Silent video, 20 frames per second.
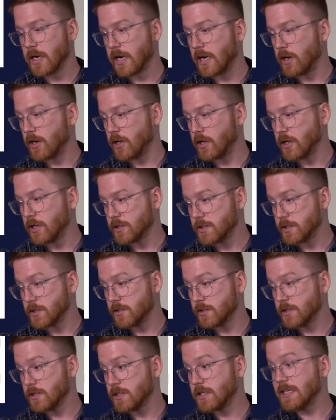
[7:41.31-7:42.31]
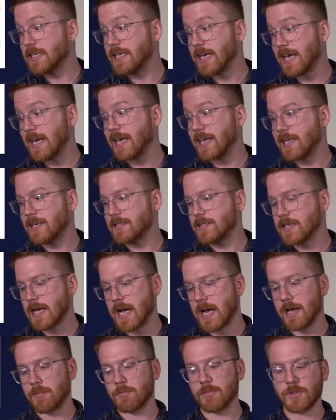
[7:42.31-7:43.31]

areas to get in time.